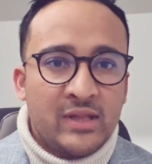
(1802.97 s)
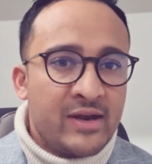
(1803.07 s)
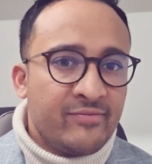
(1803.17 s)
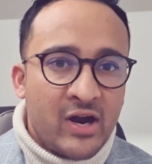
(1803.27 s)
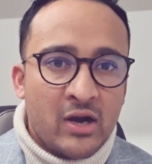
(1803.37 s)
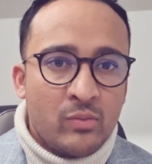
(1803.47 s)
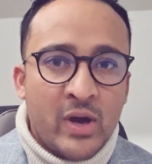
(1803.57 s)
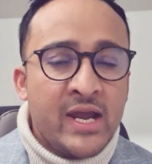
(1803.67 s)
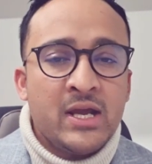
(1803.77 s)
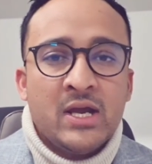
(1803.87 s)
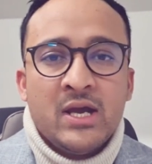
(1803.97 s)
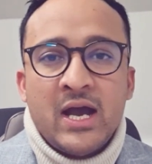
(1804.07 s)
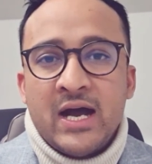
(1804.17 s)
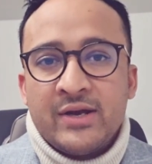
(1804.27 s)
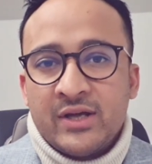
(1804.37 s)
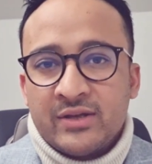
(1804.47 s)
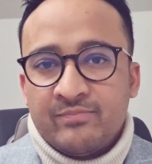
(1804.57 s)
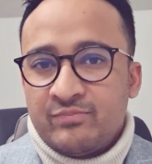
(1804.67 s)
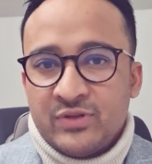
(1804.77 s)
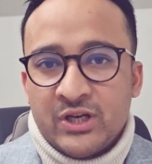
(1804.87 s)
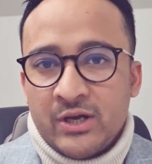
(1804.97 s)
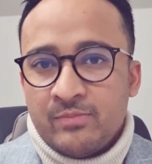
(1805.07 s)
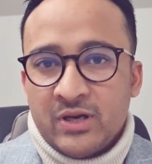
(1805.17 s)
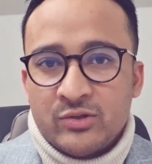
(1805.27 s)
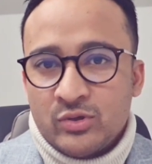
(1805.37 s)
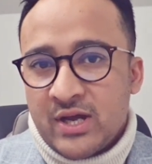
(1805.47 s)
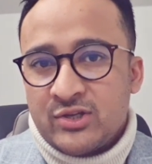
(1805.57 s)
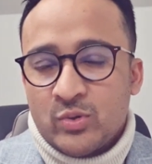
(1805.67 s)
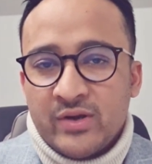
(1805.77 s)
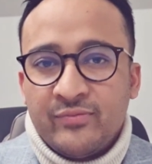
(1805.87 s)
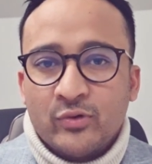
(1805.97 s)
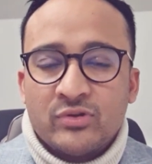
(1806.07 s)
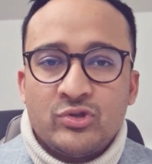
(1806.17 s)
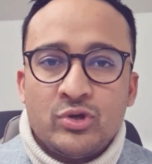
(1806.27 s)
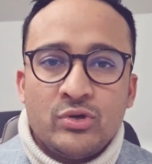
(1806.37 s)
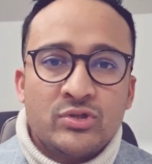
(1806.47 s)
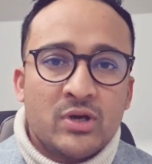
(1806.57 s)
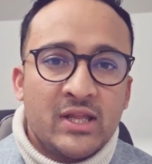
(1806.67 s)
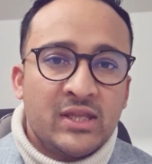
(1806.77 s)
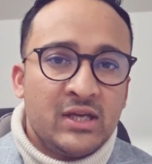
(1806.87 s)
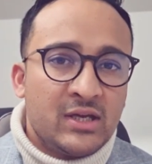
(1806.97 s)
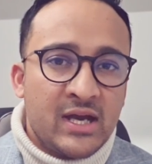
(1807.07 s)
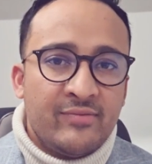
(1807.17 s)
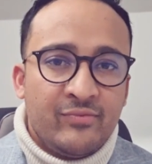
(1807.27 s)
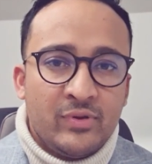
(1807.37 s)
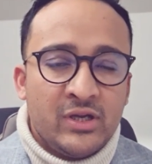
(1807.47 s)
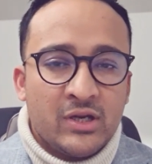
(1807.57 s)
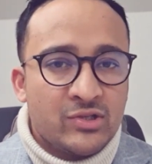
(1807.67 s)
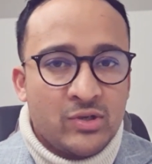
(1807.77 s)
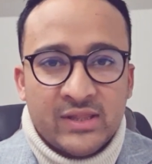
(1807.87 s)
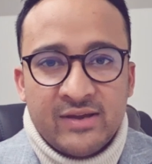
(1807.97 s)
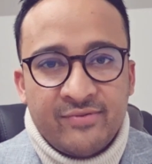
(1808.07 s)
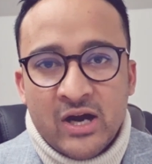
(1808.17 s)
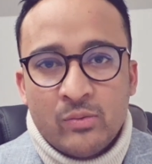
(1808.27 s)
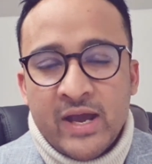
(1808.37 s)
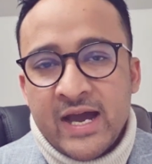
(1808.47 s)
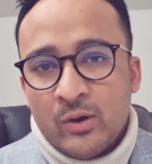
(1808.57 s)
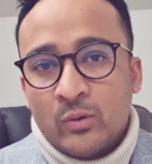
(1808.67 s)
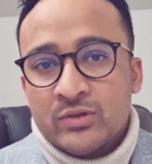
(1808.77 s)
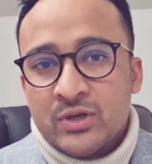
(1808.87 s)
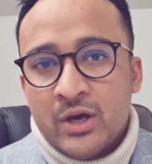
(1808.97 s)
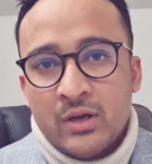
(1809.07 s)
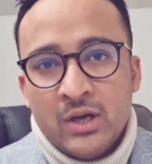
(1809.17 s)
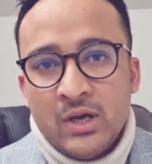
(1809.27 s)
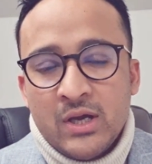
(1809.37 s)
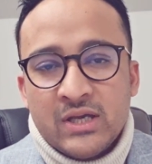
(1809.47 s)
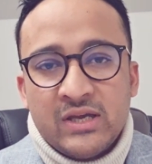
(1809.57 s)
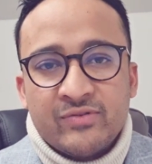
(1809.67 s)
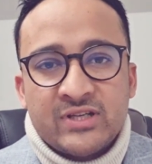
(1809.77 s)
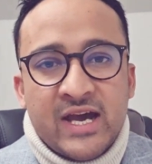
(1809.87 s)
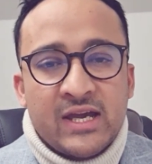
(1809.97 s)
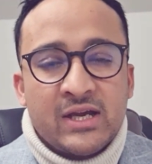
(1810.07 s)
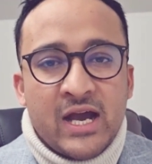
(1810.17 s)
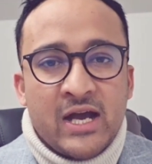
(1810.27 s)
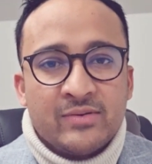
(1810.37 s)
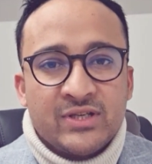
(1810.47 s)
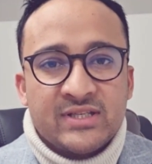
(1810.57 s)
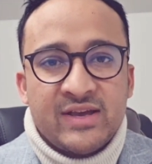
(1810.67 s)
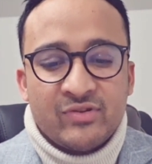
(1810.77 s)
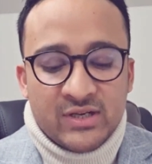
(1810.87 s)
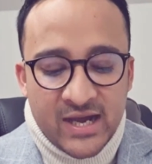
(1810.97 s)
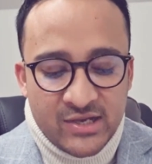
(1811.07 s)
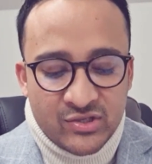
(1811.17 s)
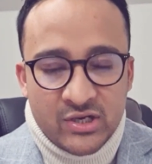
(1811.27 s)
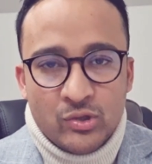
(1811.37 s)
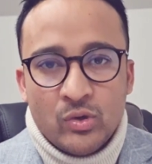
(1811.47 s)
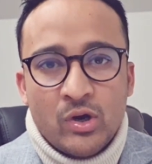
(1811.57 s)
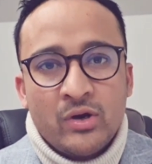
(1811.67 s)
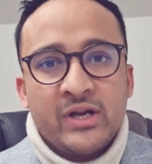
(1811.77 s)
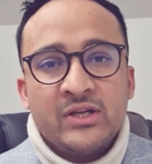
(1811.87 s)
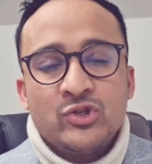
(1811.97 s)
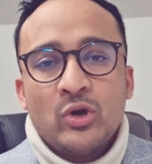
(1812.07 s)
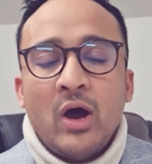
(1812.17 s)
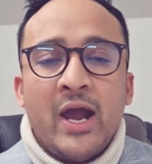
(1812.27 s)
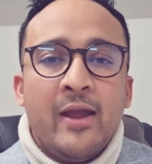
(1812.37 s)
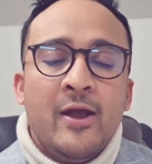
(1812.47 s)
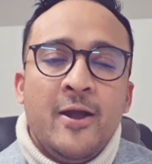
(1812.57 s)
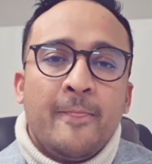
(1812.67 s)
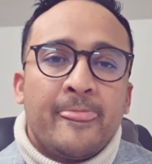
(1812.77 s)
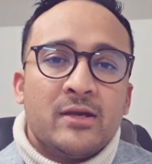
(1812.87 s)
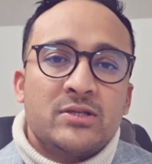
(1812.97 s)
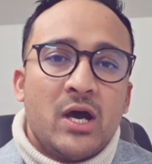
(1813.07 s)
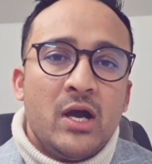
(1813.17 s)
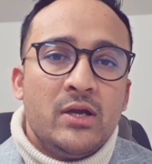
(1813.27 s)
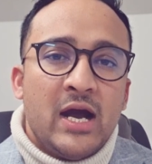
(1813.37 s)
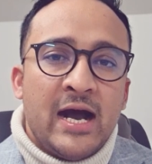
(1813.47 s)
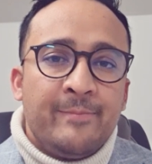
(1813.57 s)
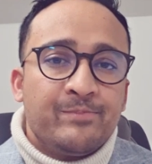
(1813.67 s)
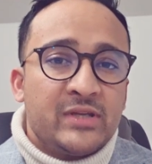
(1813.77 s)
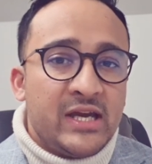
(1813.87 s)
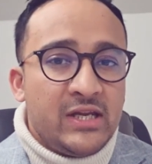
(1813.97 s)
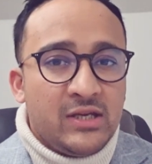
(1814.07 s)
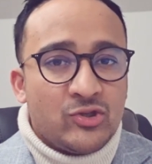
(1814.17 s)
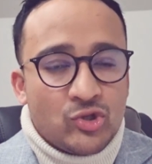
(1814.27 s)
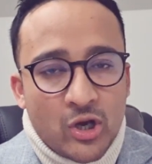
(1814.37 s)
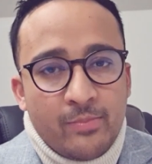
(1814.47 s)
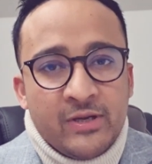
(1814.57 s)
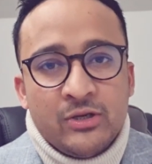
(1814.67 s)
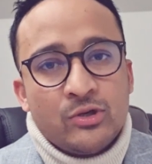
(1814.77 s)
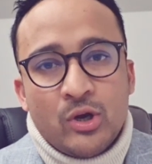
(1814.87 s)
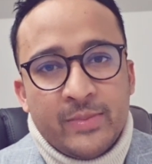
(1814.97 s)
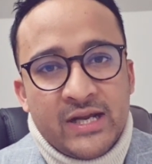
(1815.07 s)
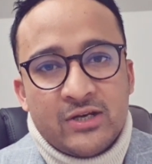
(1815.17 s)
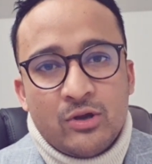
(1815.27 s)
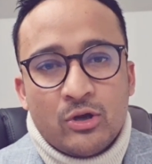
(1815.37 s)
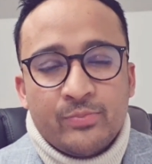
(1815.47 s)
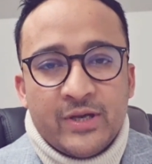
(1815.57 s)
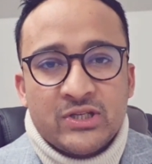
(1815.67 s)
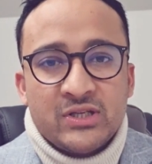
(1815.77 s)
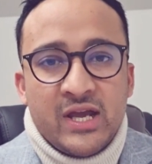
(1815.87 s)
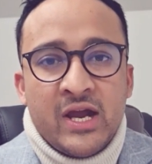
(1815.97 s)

that far away. Another today's 24th of June, so I think it's not that far away at all. So give or take 6-7 days, and you're already in July. So getting a job in your nominated occupation